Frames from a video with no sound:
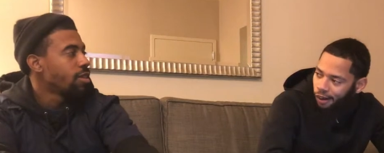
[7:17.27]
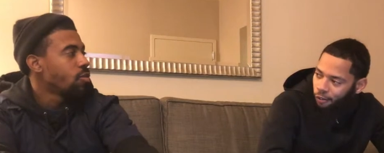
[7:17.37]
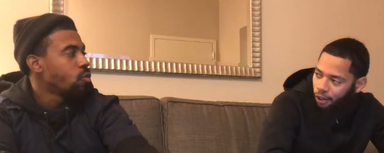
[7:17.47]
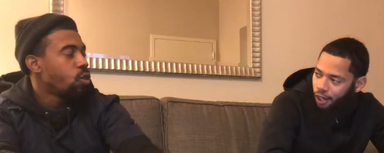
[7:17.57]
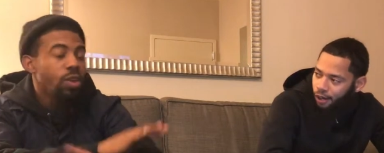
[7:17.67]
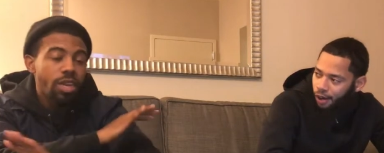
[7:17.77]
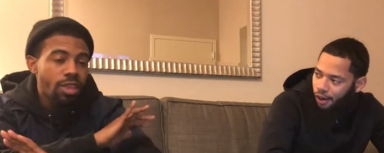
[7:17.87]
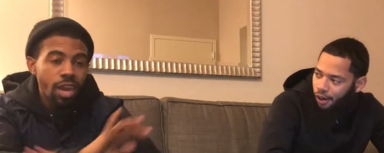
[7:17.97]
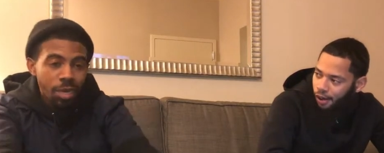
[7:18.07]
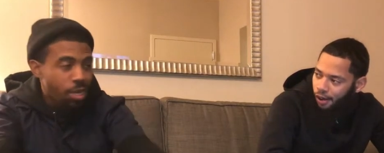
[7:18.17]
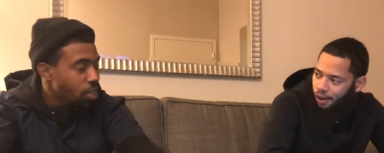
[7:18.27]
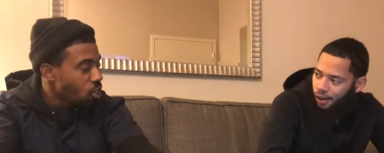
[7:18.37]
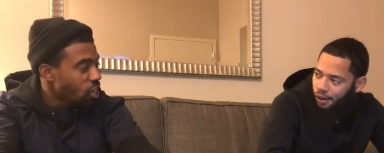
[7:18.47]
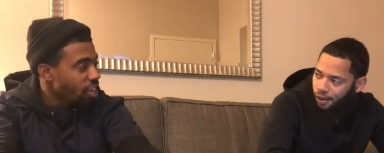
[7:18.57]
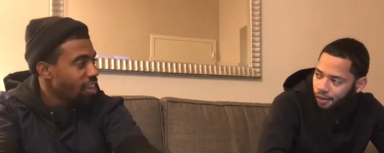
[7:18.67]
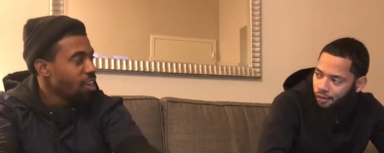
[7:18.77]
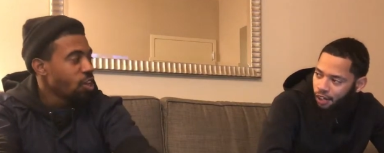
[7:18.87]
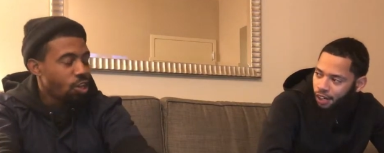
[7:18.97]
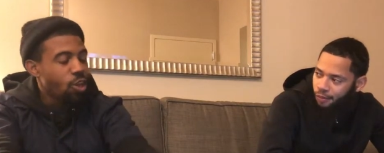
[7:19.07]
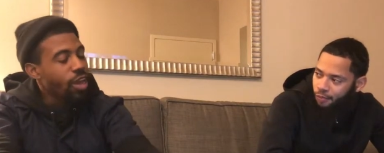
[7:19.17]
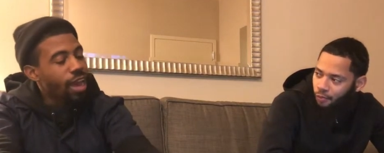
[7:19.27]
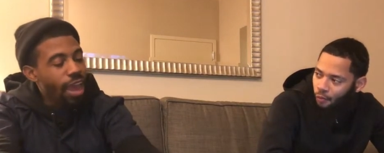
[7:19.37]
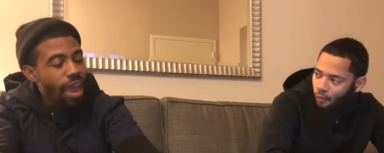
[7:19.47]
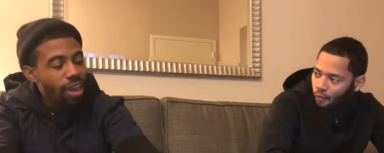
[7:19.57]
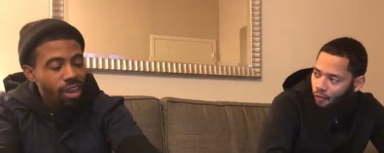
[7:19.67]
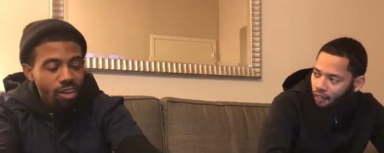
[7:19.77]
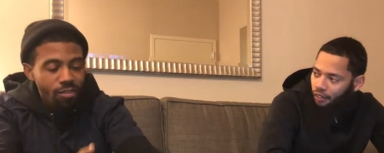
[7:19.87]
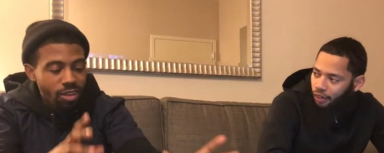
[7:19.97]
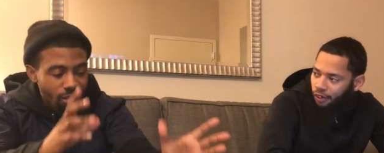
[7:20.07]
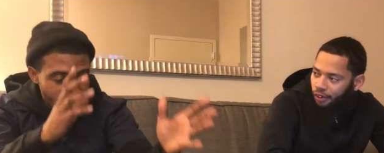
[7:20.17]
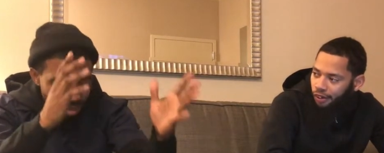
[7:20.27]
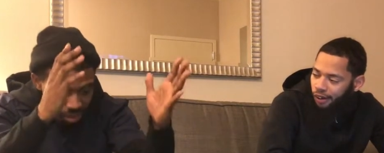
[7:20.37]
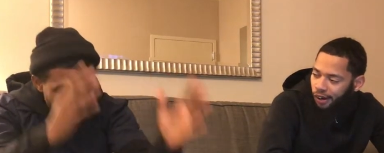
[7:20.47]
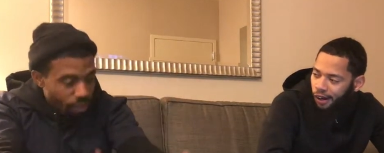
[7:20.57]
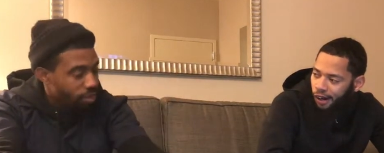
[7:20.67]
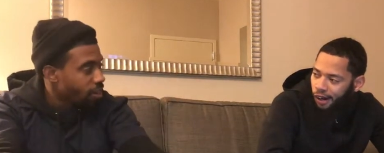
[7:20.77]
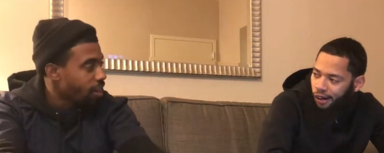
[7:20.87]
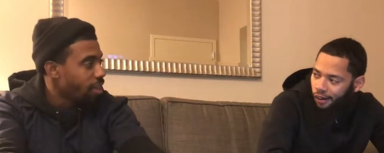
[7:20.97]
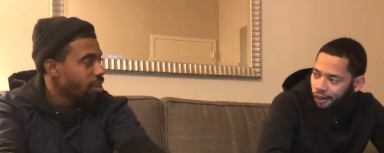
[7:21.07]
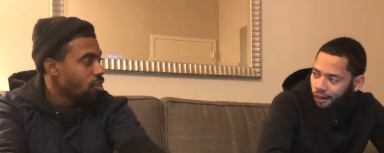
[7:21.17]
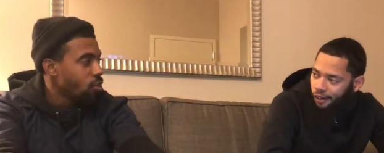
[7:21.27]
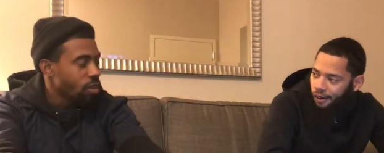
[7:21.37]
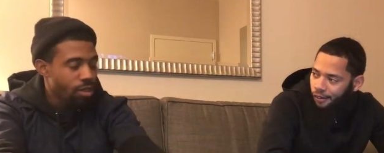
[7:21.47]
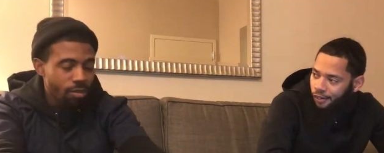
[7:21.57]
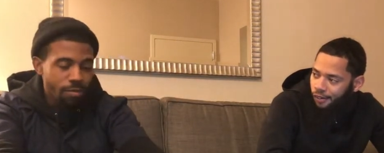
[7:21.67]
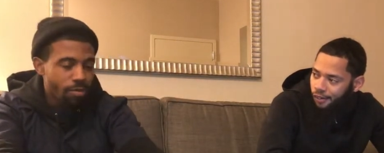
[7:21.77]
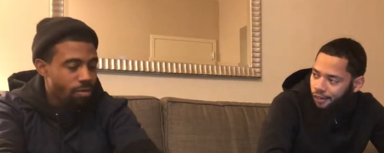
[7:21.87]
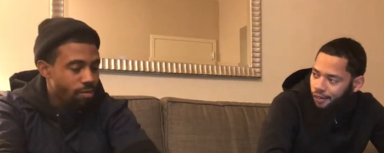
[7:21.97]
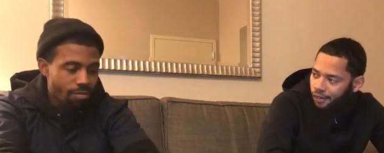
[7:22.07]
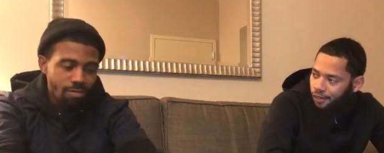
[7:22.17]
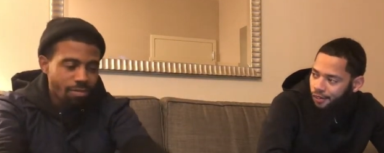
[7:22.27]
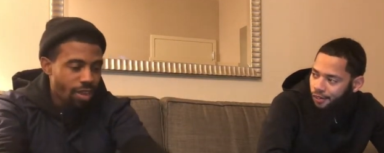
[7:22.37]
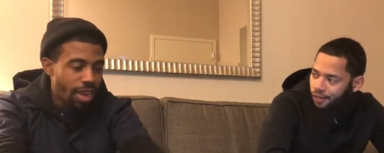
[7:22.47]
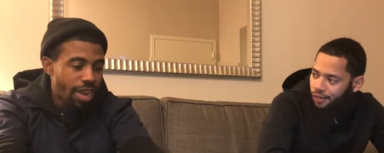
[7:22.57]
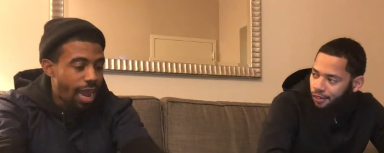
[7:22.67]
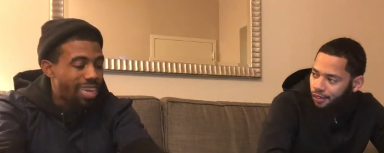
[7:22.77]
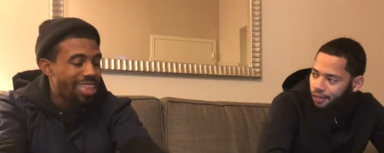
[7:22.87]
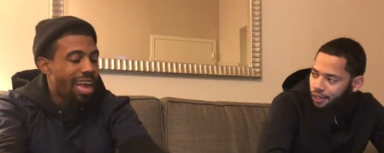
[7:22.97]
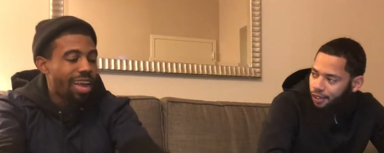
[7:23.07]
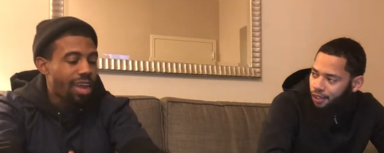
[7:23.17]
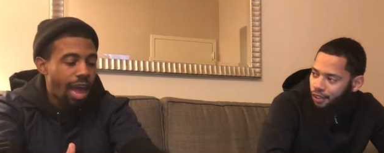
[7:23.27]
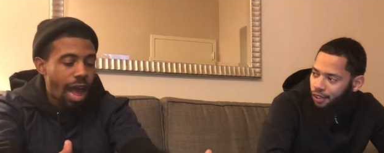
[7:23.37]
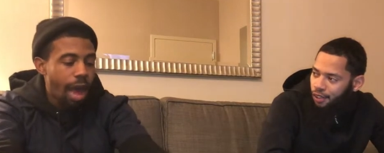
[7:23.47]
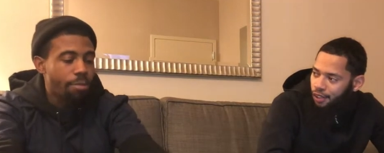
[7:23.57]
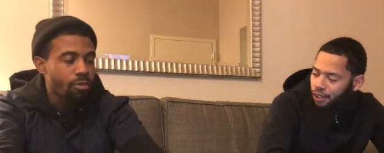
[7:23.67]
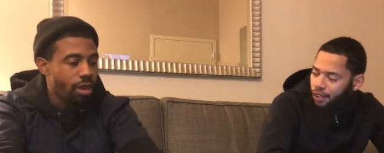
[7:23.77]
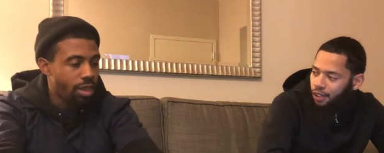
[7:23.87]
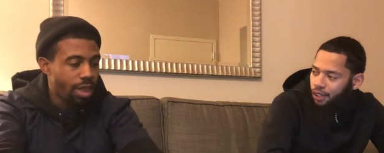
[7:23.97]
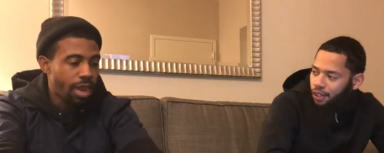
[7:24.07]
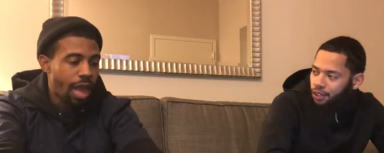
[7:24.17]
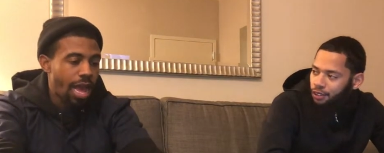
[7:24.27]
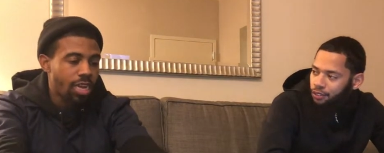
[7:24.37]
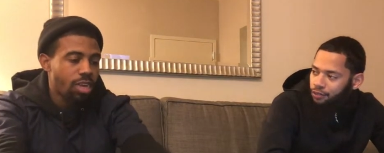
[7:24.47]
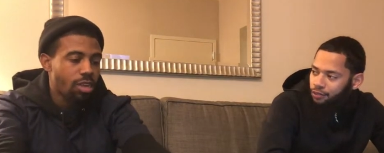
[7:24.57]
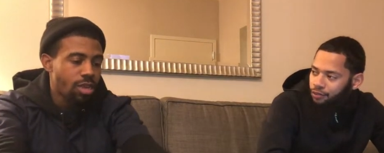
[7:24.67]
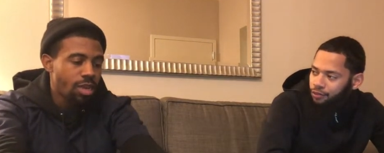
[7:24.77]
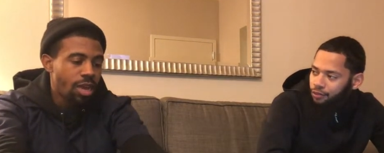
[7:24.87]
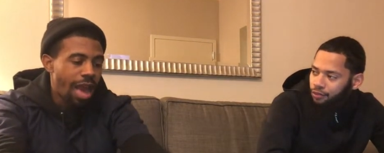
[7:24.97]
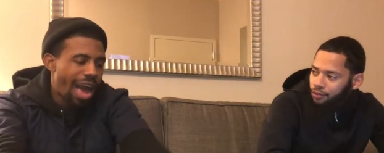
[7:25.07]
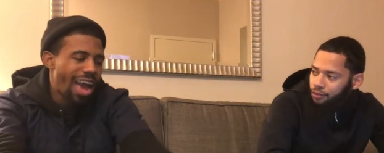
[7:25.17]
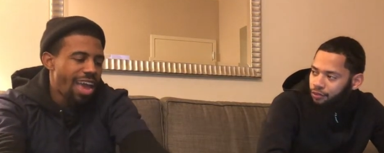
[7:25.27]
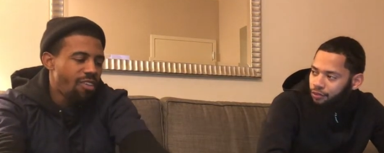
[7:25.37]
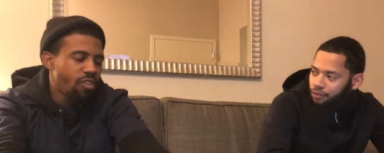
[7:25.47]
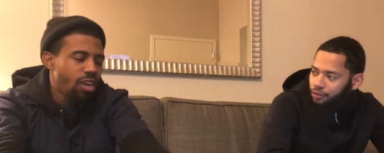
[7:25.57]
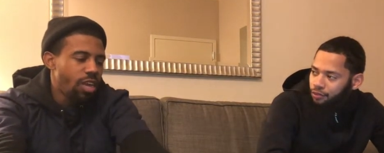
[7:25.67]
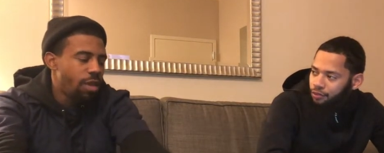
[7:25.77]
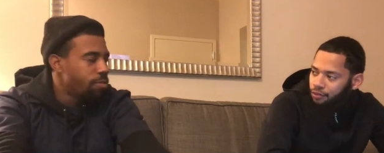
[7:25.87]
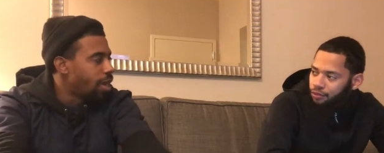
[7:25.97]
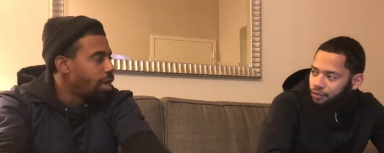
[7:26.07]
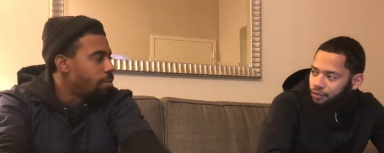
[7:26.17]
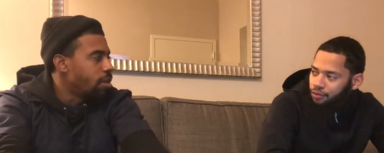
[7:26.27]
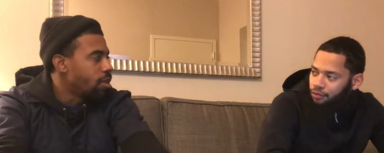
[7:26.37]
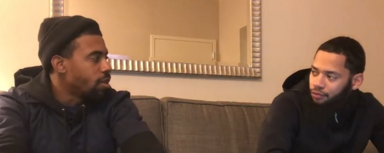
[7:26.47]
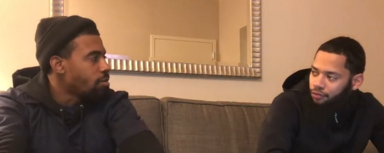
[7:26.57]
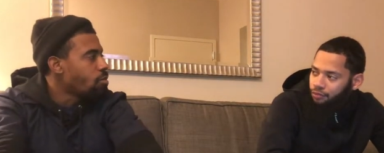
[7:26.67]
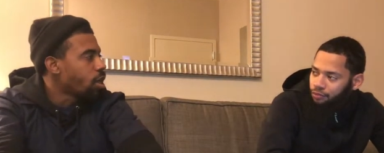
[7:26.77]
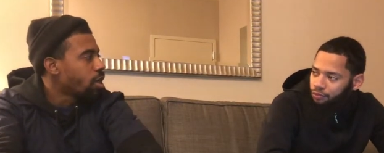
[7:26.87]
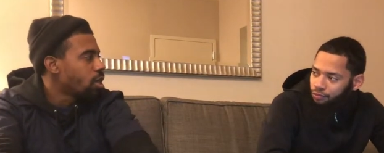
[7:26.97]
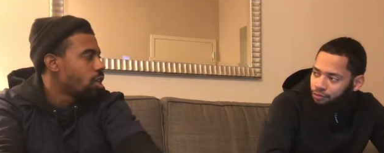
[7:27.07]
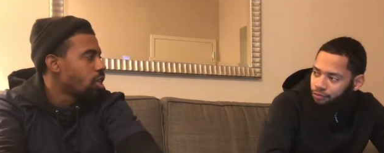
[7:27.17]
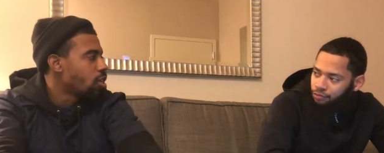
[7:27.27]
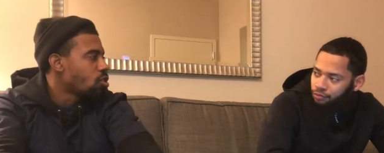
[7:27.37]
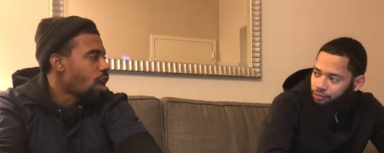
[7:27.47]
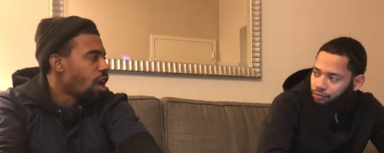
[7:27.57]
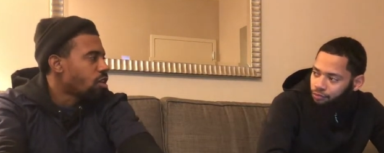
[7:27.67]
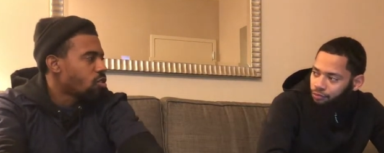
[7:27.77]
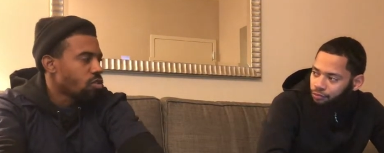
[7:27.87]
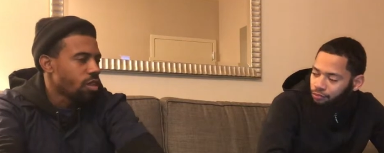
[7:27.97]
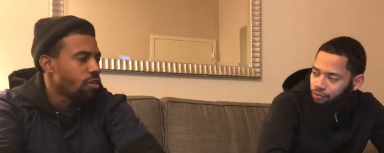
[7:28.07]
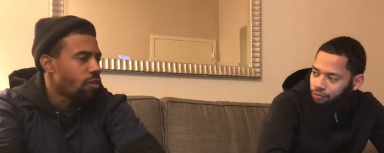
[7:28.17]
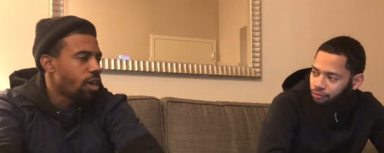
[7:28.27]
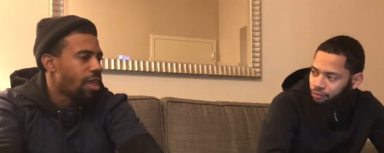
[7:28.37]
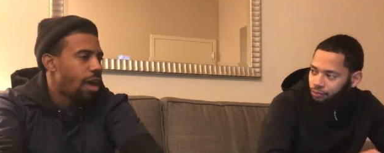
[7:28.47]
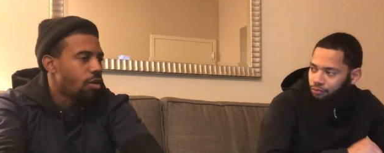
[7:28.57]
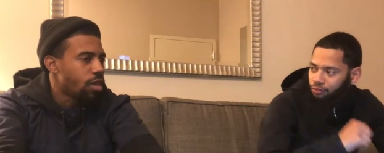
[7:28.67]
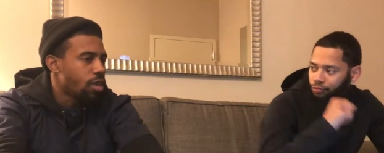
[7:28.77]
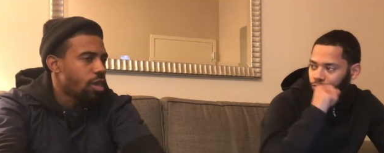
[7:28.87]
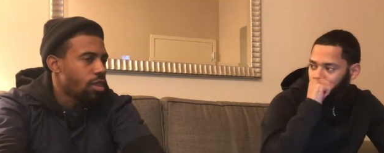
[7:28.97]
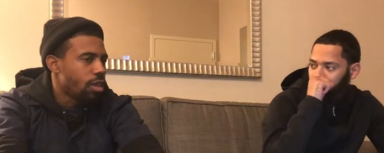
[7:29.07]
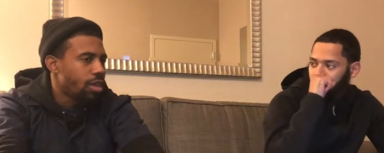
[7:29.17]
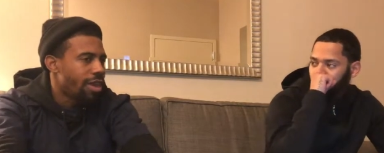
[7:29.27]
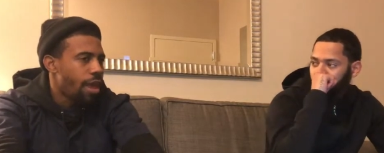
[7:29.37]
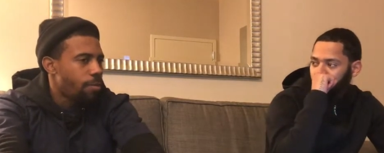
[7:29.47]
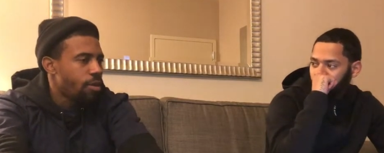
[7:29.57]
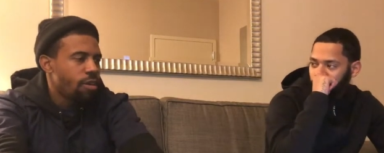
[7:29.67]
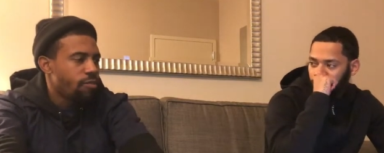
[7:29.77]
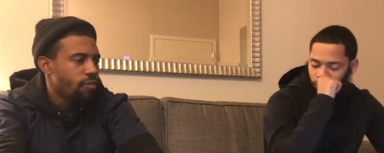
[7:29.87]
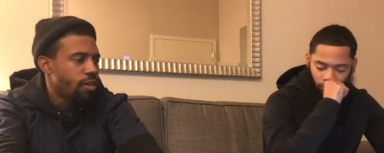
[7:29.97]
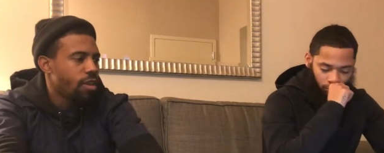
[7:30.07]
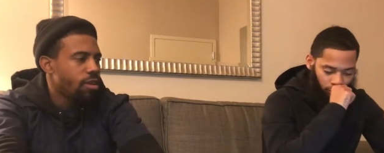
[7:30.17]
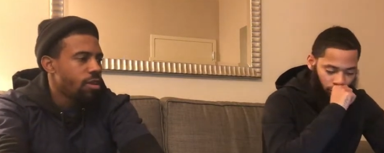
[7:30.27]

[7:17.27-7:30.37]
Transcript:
Speaker 1: What? You don't need to touch this shit. What? You ain't gotta add another nothing. Like, mm-hmm. and then that's how I, I operated. Then I just I ain't really hip to like business and marketing and shit, so I just was looking for other outlets other than that piff and